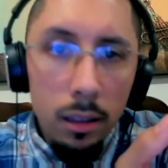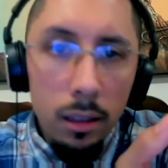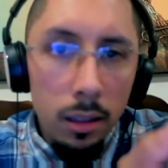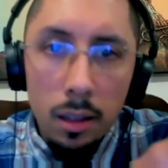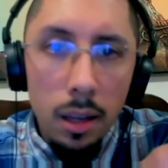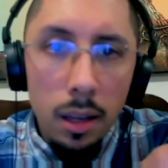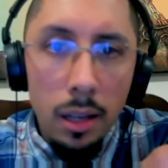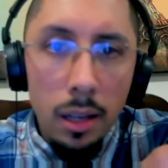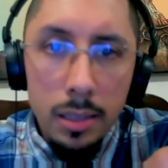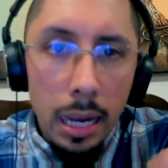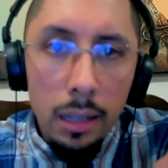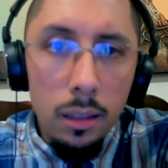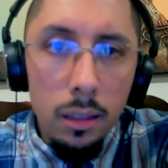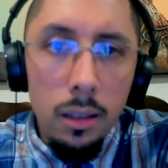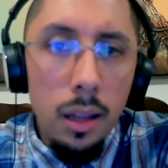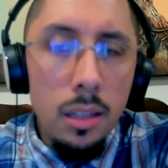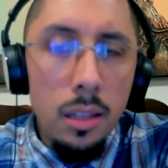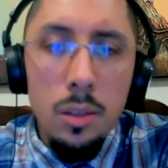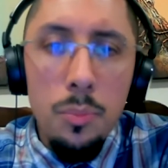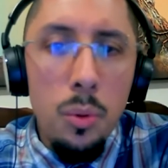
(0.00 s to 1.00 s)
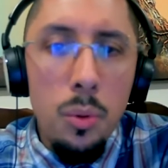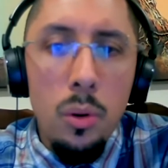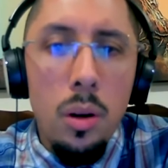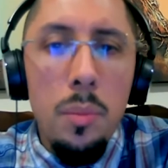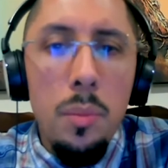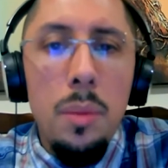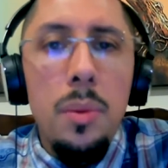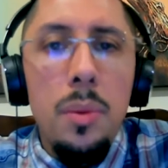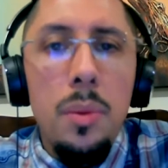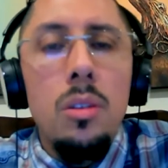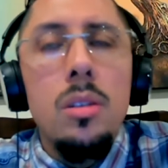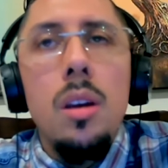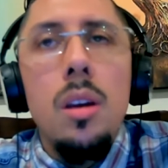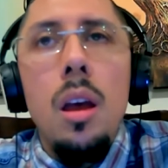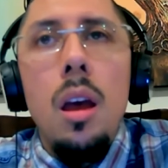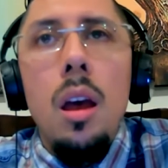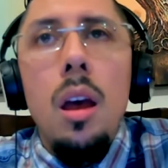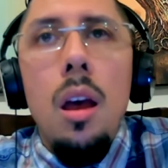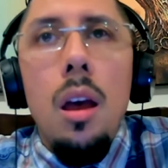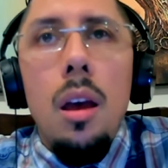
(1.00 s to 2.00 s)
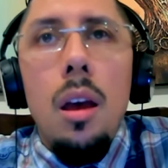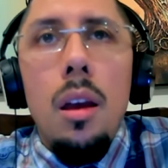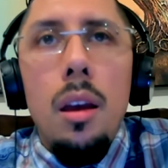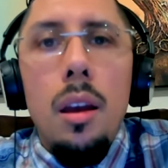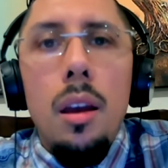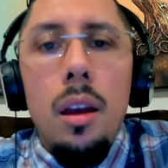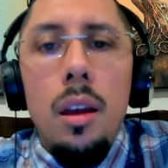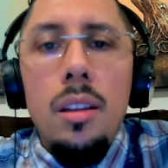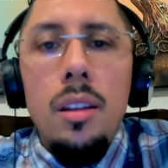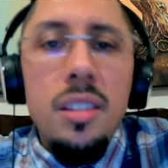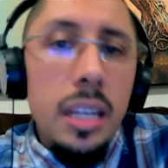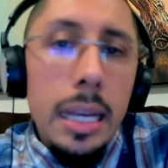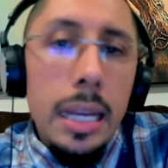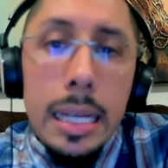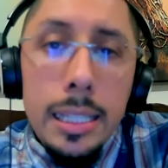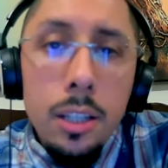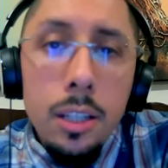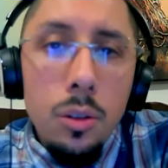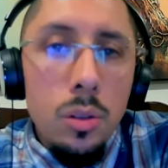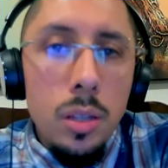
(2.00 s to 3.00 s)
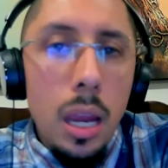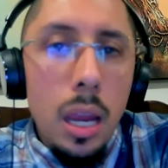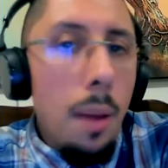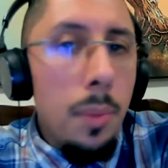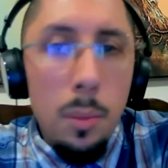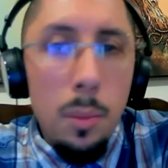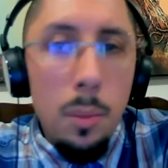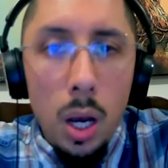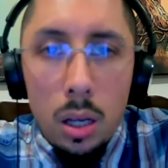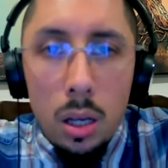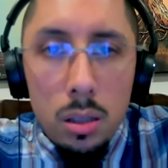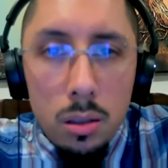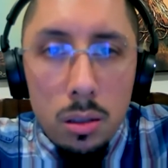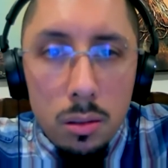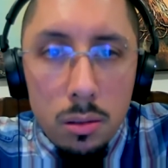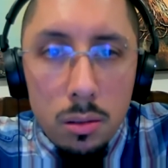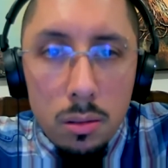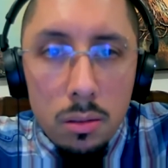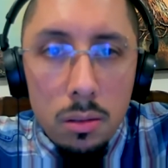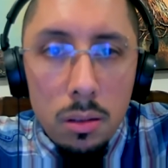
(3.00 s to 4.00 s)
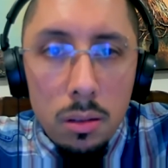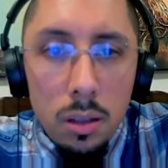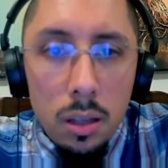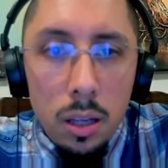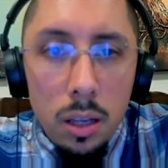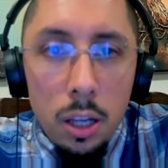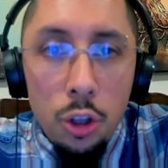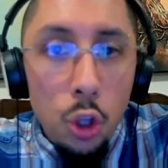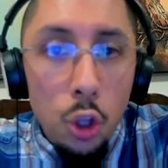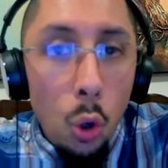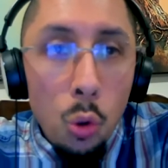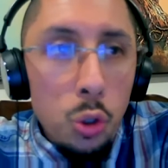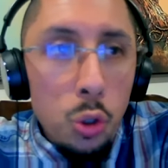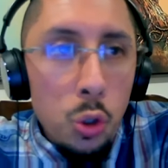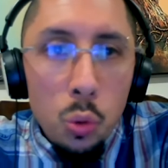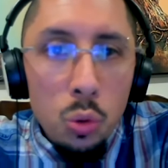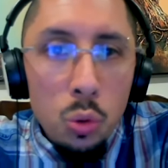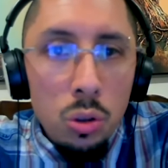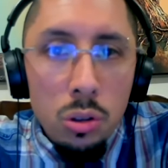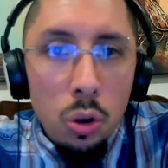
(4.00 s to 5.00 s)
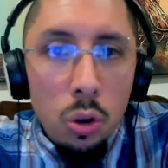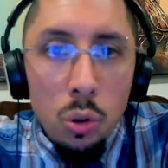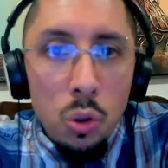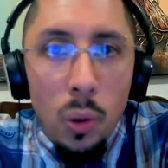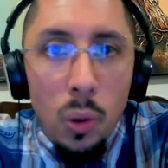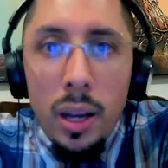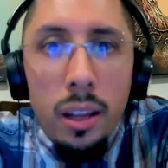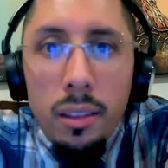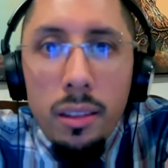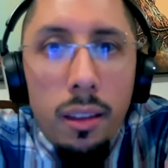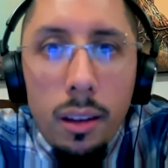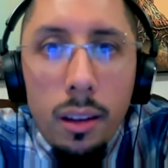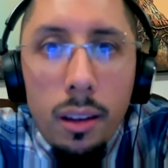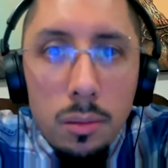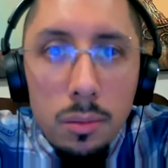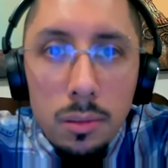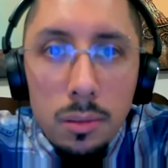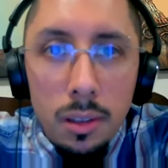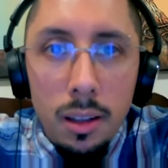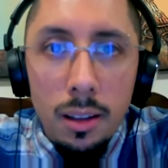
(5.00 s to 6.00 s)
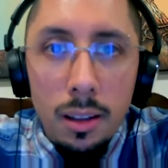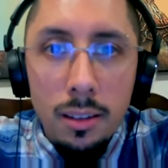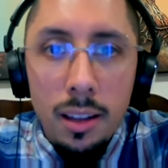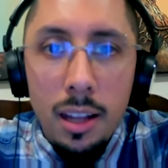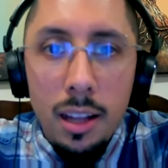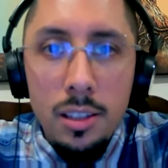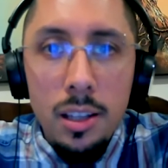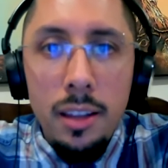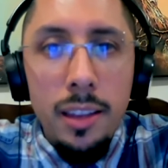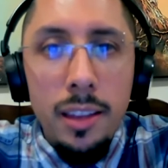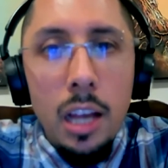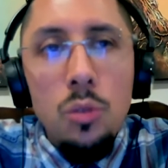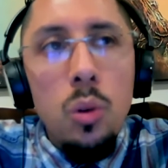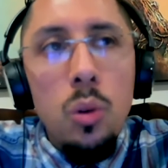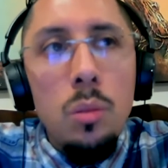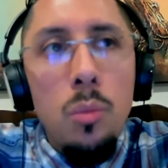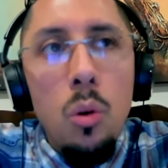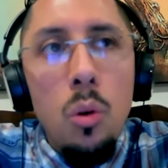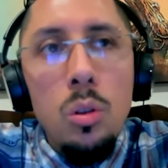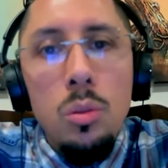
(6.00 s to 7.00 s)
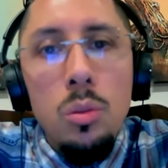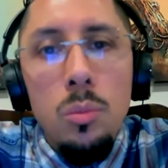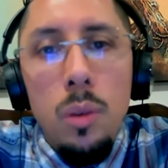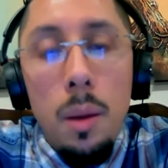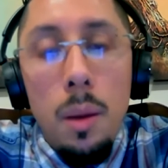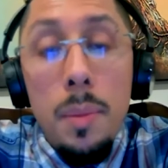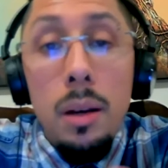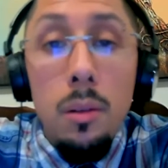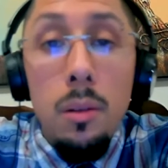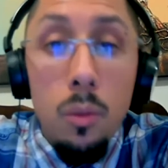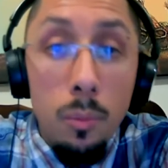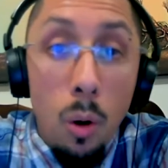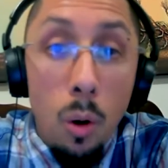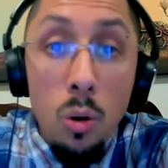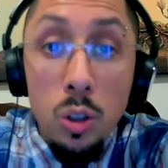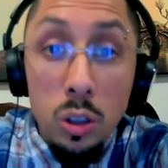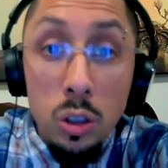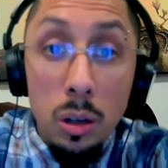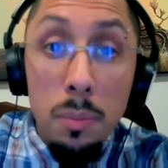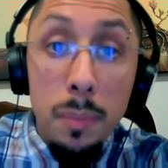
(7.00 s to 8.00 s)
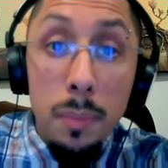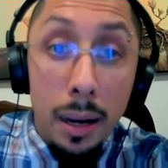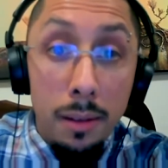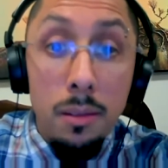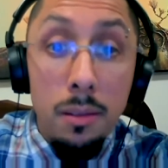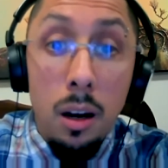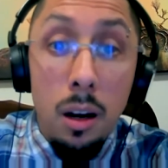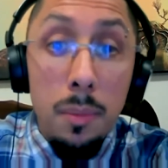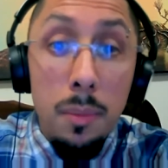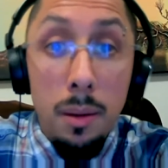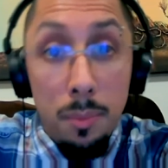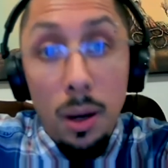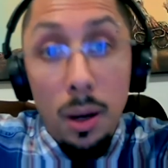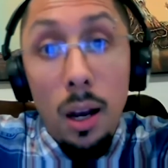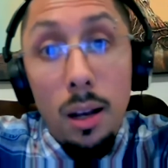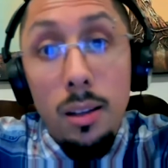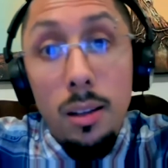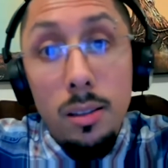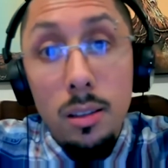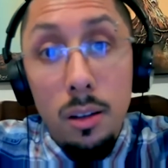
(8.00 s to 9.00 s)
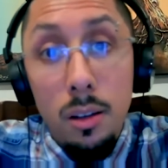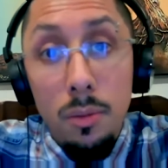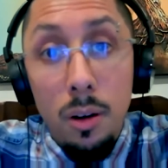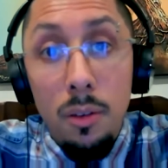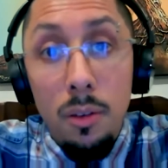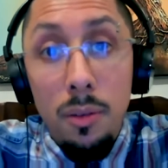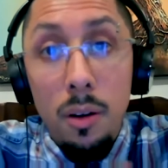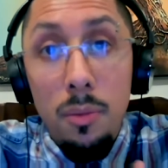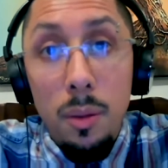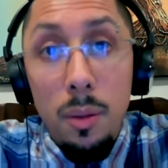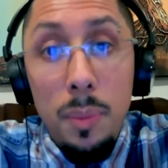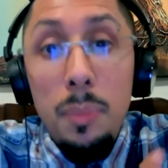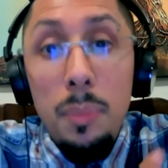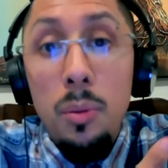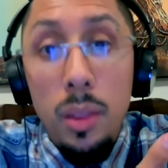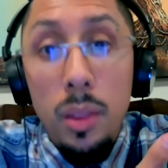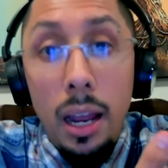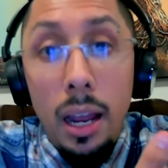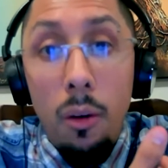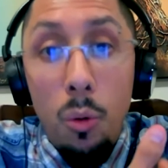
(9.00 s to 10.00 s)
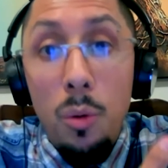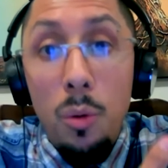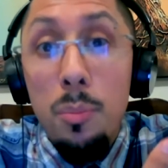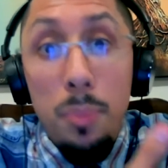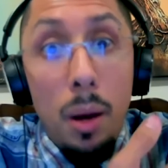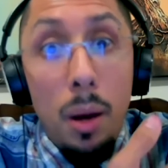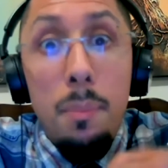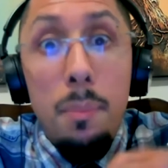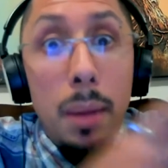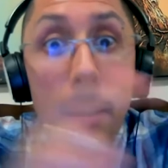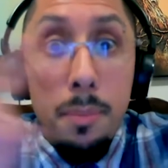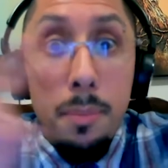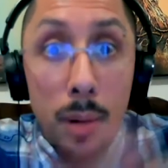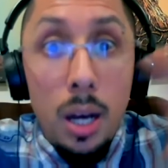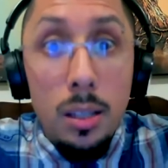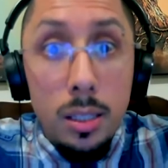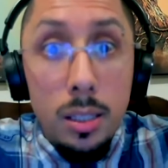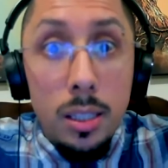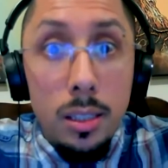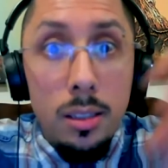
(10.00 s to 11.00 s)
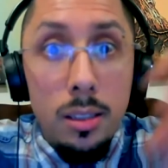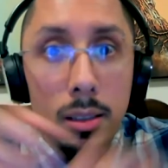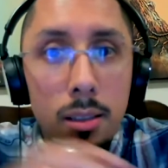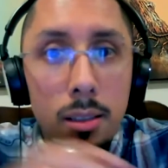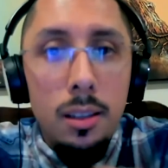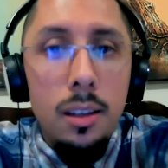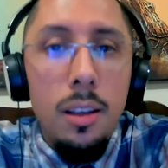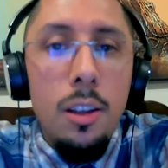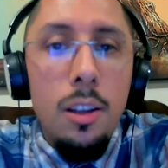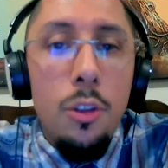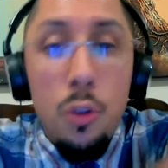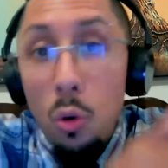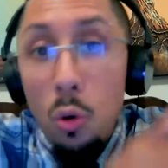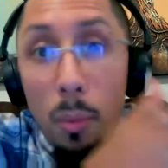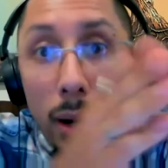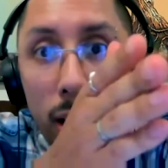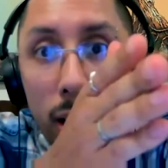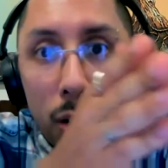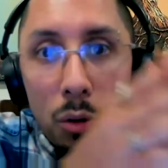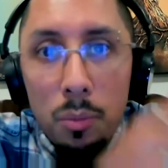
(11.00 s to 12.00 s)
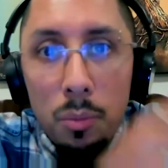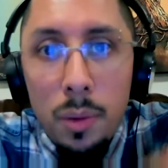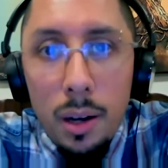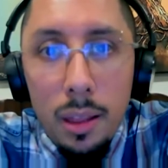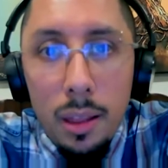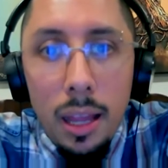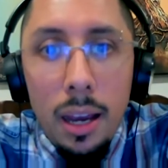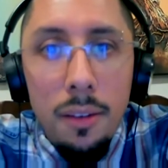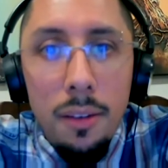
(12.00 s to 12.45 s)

That's the point. I mean, because it's easy to say I'm the boss and don't do anything. And that's what most of my boss of the people that I were my bosses through my life